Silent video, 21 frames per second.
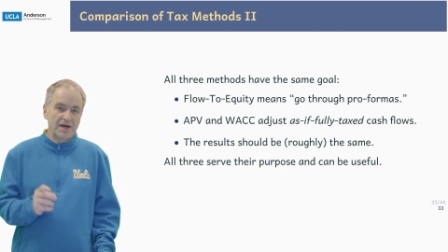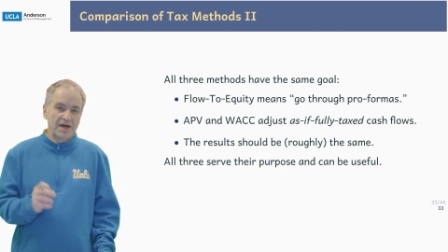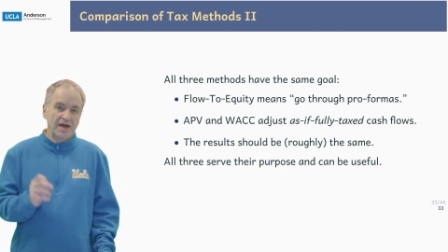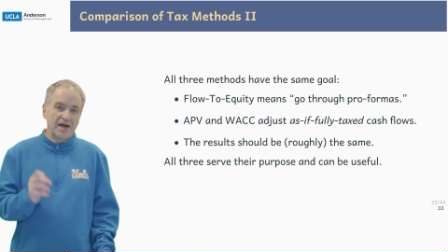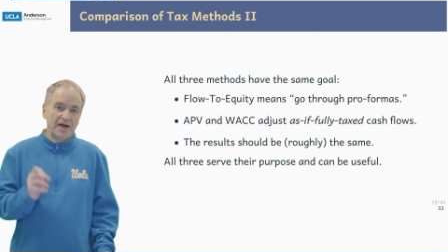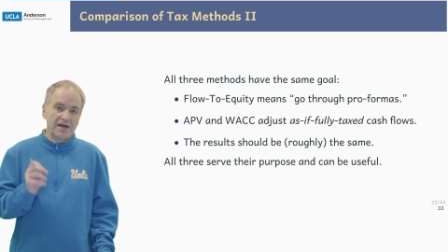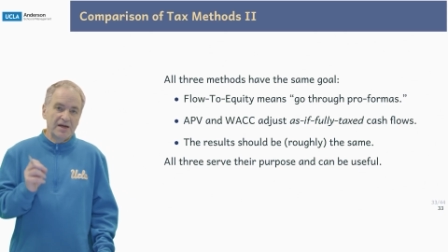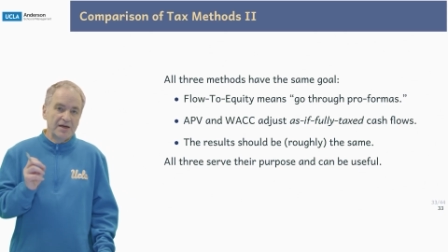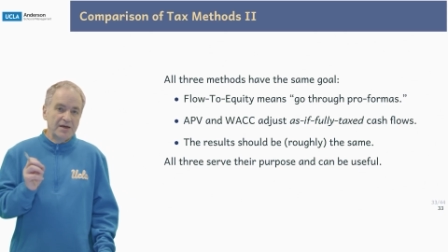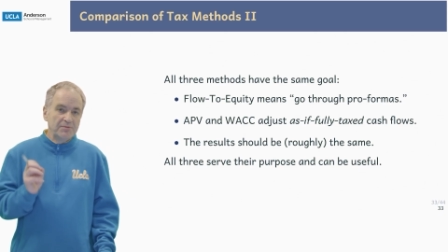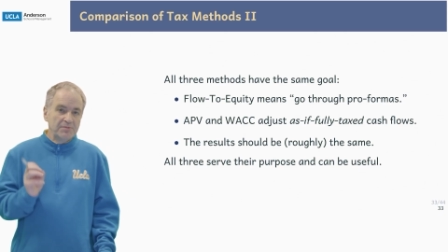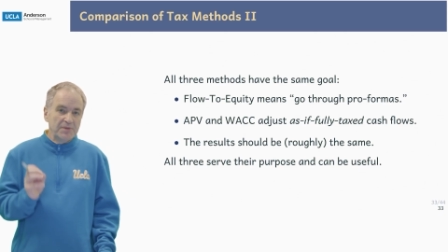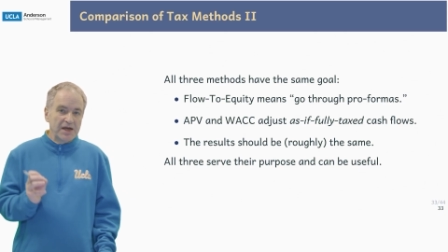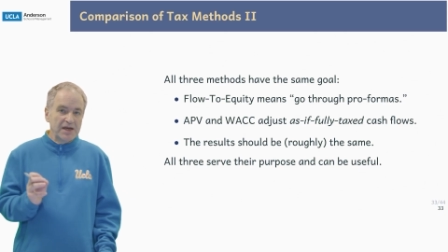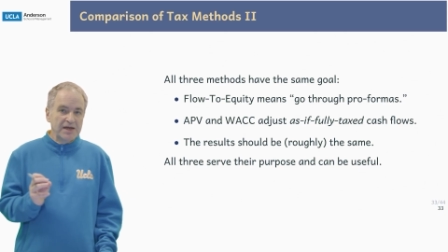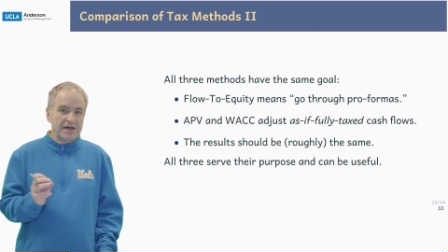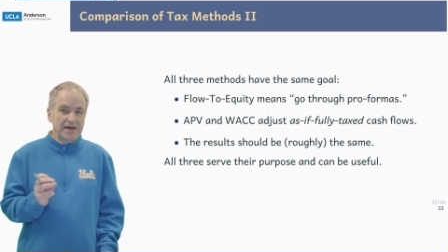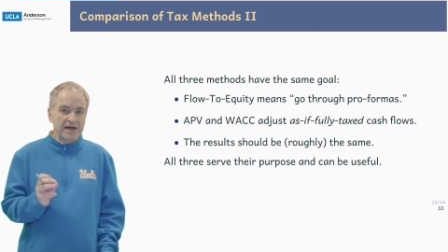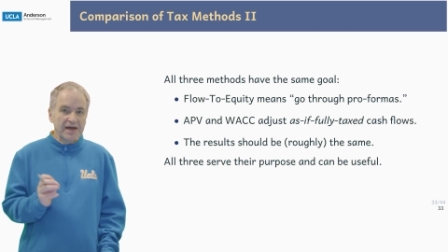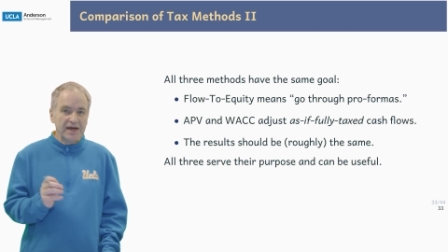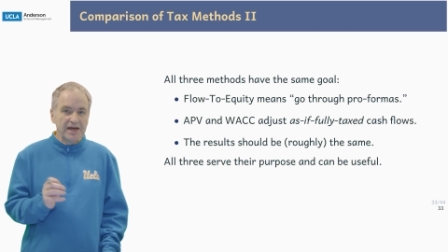and in
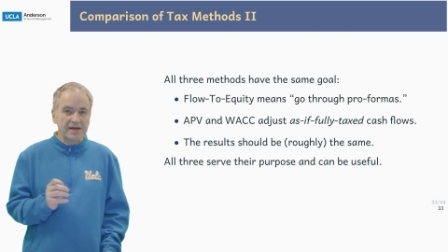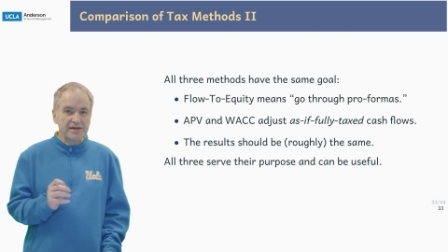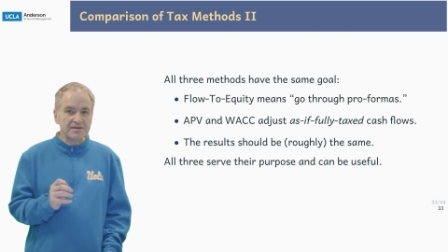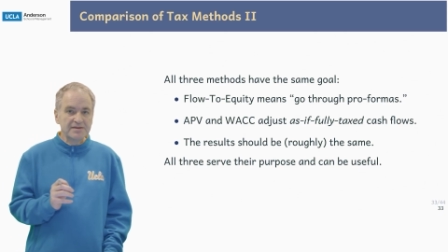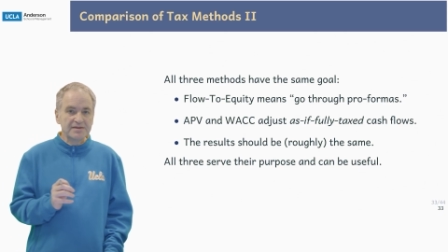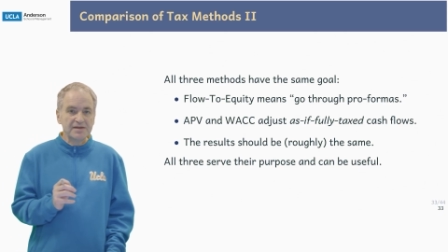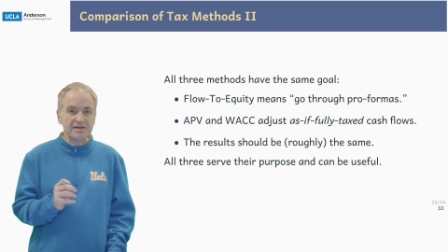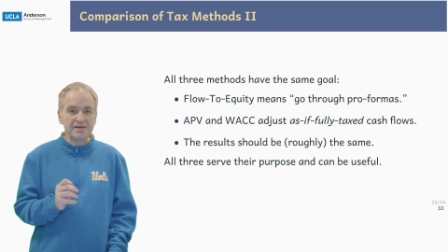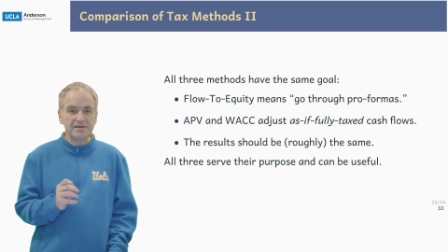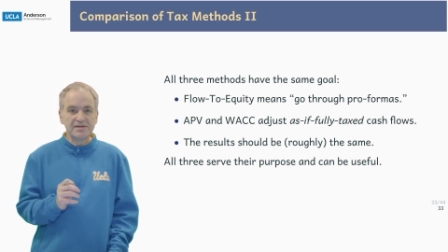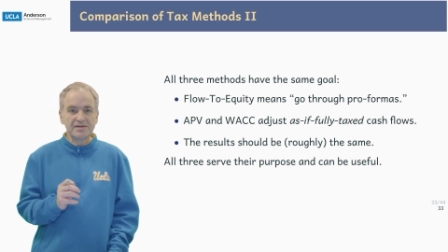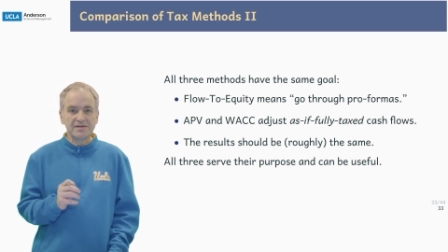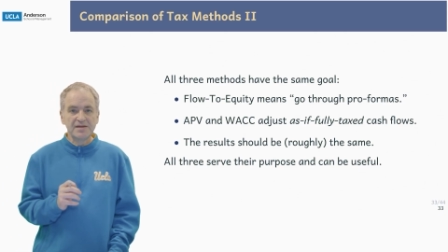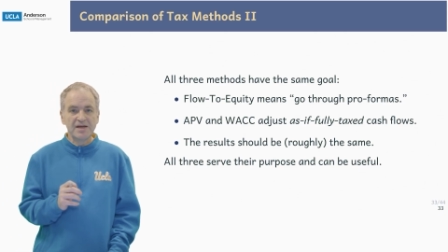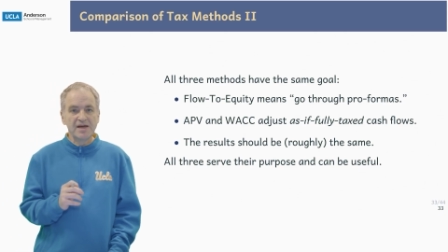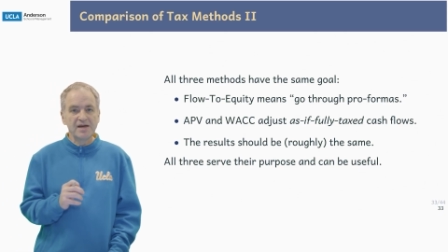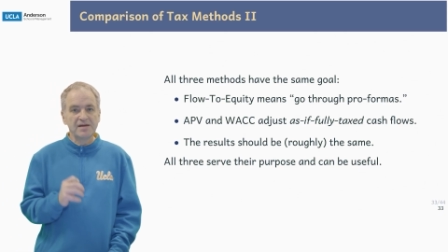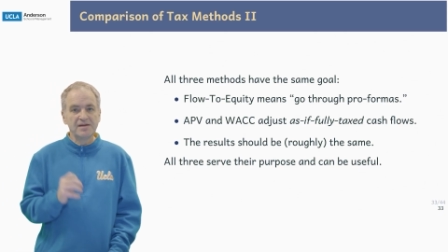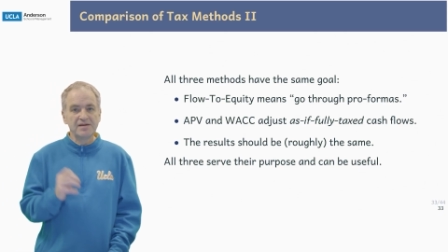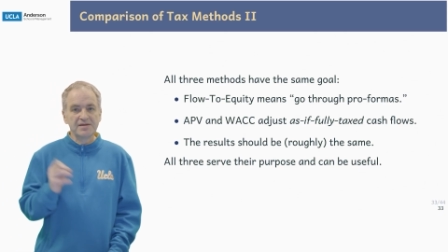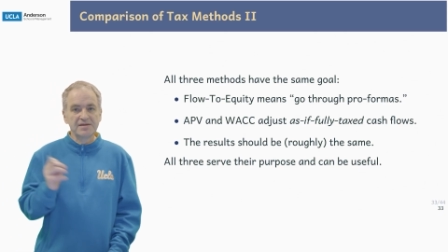many cases they
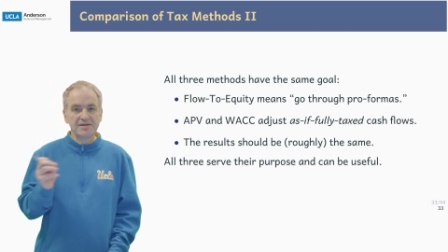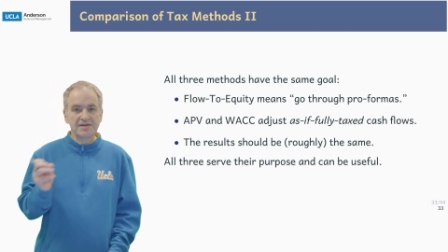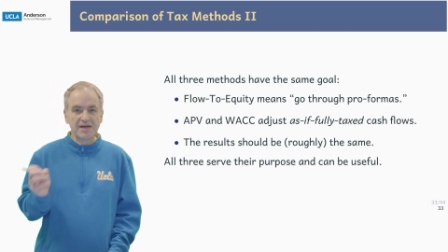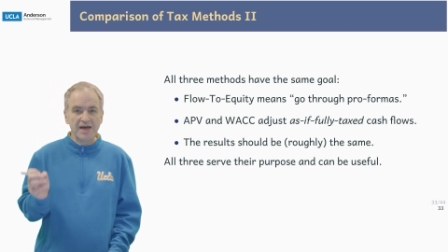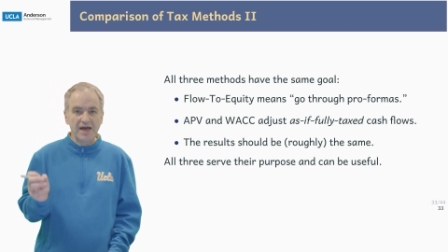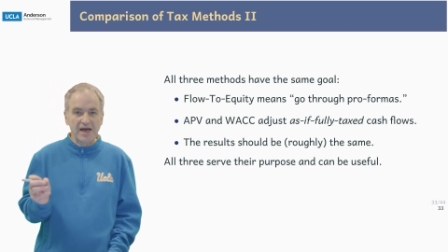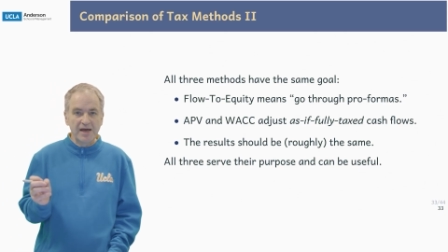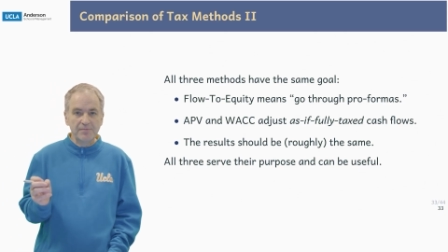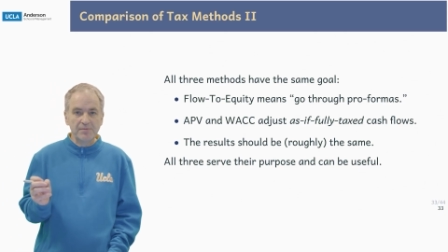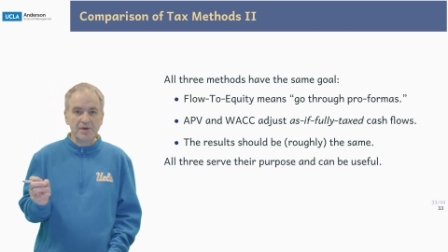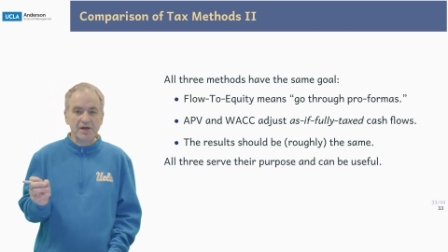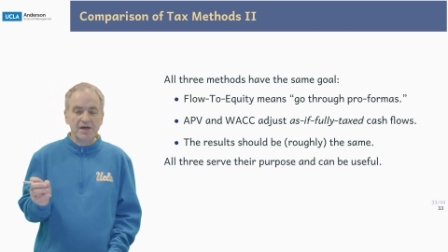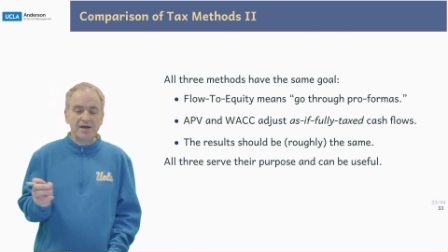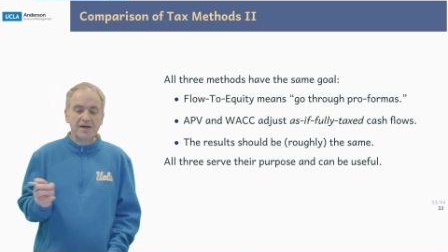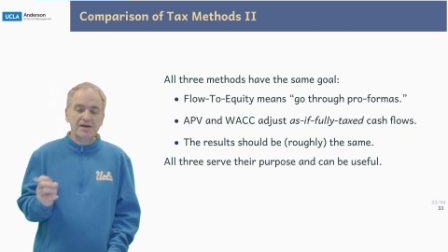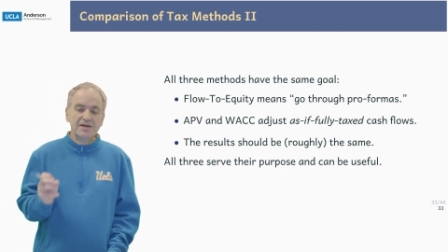are the same,